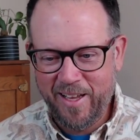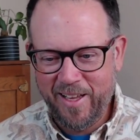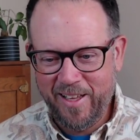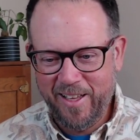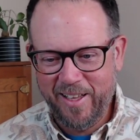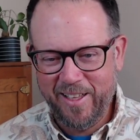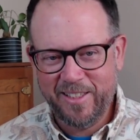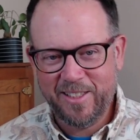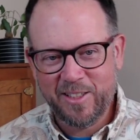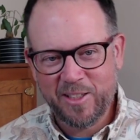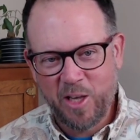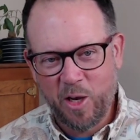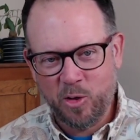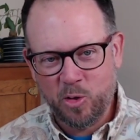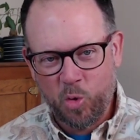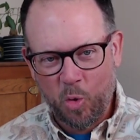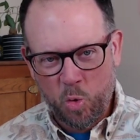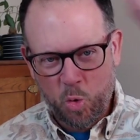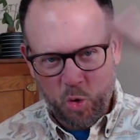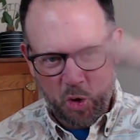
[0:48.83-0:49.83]
it just goes
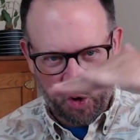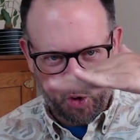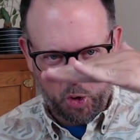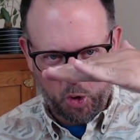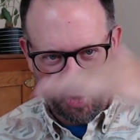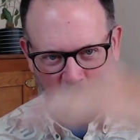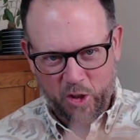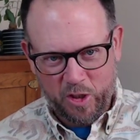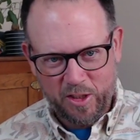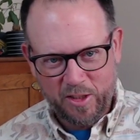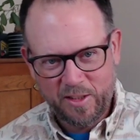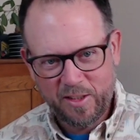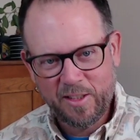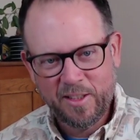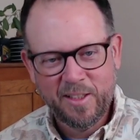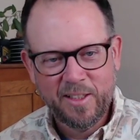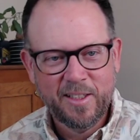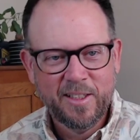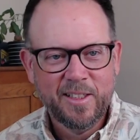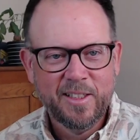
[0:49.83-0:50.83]
whoosh,
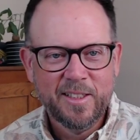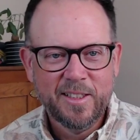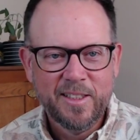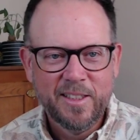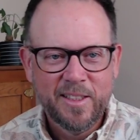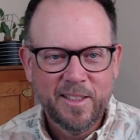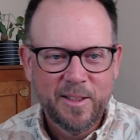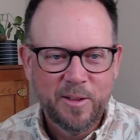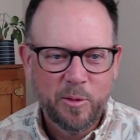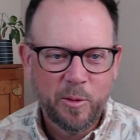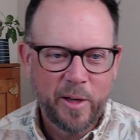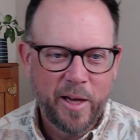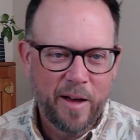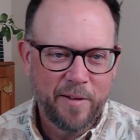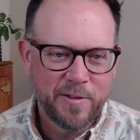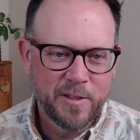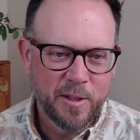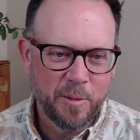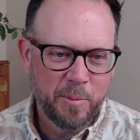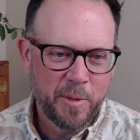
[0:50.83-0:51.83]
we have
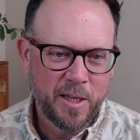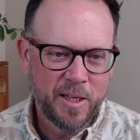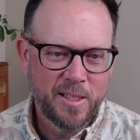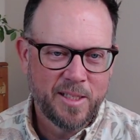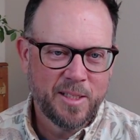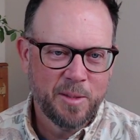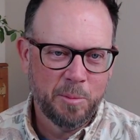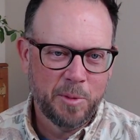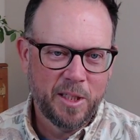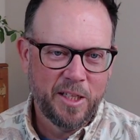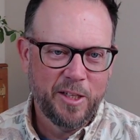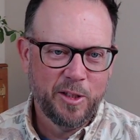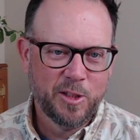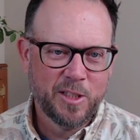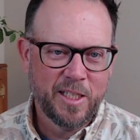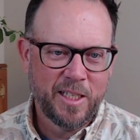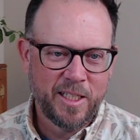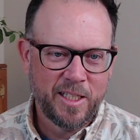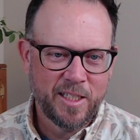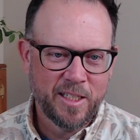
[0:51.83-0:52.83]
some some
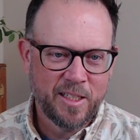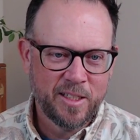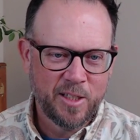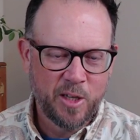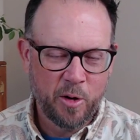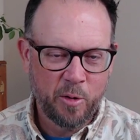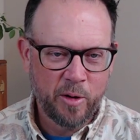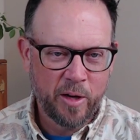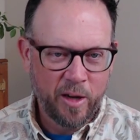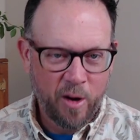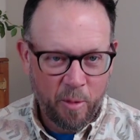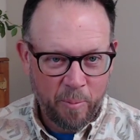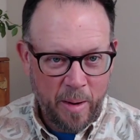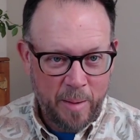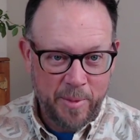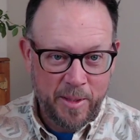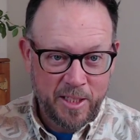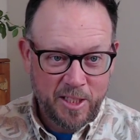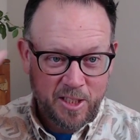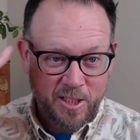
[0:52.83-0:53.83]
lilting going, or
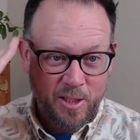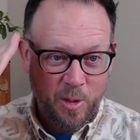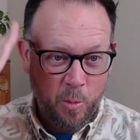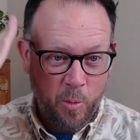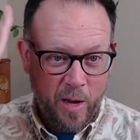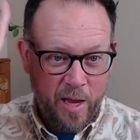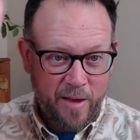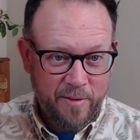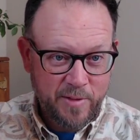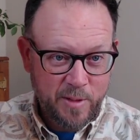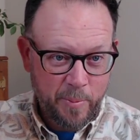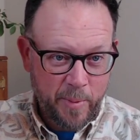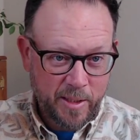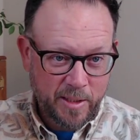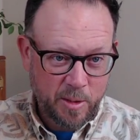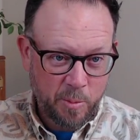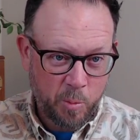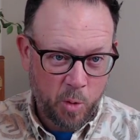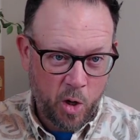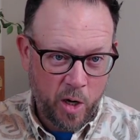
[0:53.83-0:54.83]
maybe just the wave's about
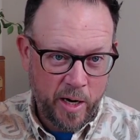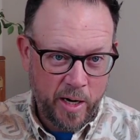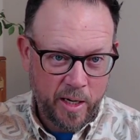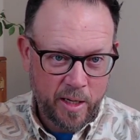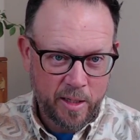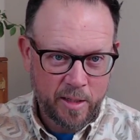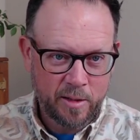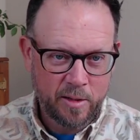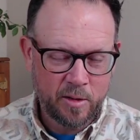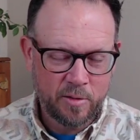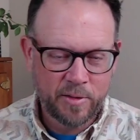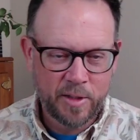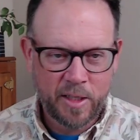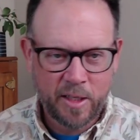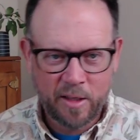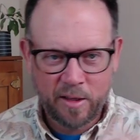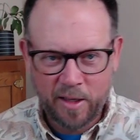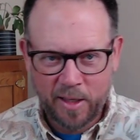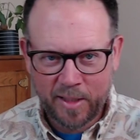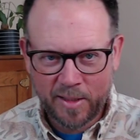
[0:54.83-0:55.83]
to break over
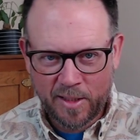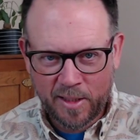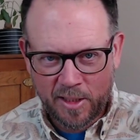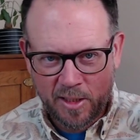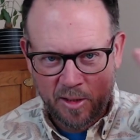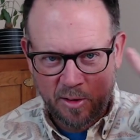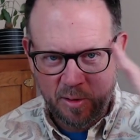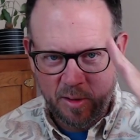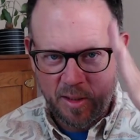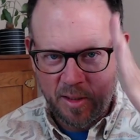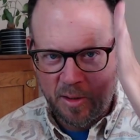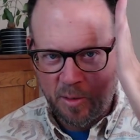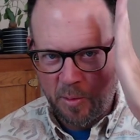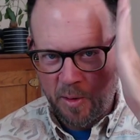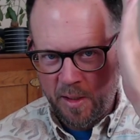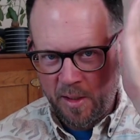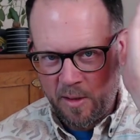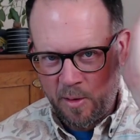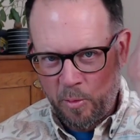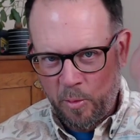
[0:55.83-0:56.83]
here. I guess I should do it this
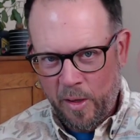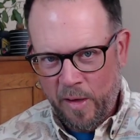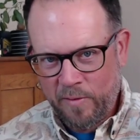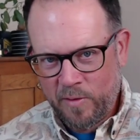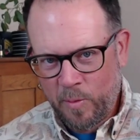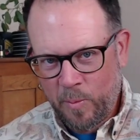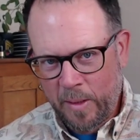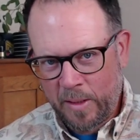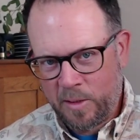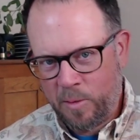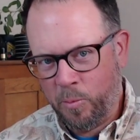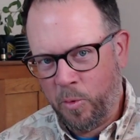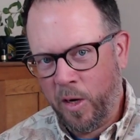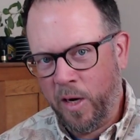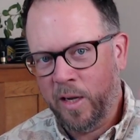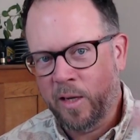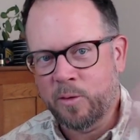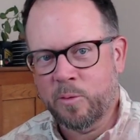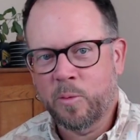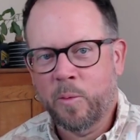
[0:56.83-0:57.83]
way. The wave's about to
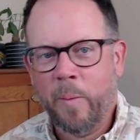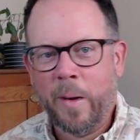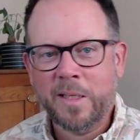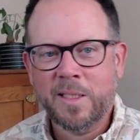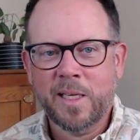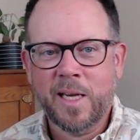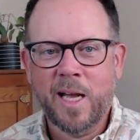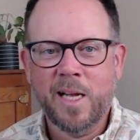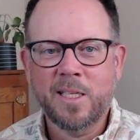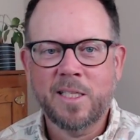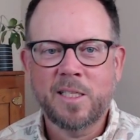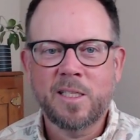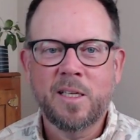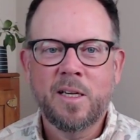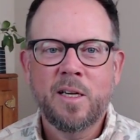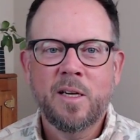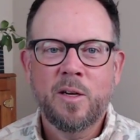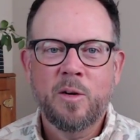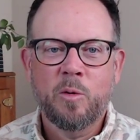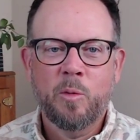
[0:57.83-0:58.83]
break. We're about to catch
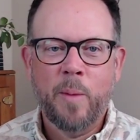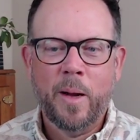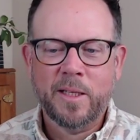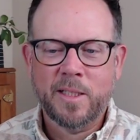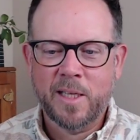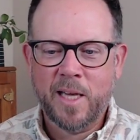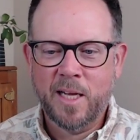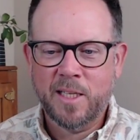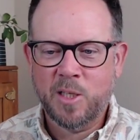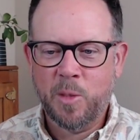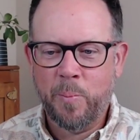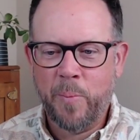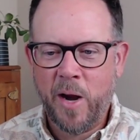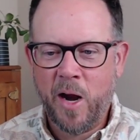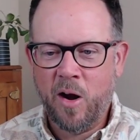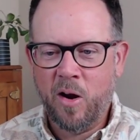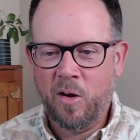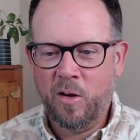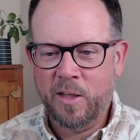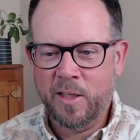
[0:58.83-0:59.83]
we're about to catch a
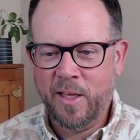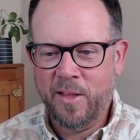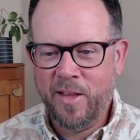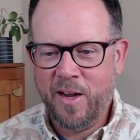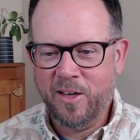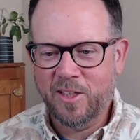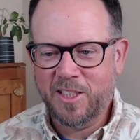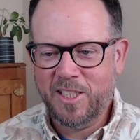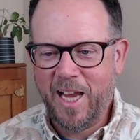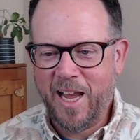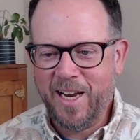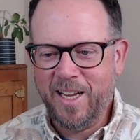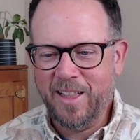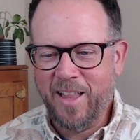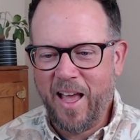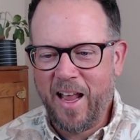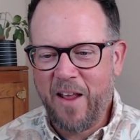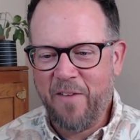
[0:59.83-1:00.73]
barrel in there. JD Lady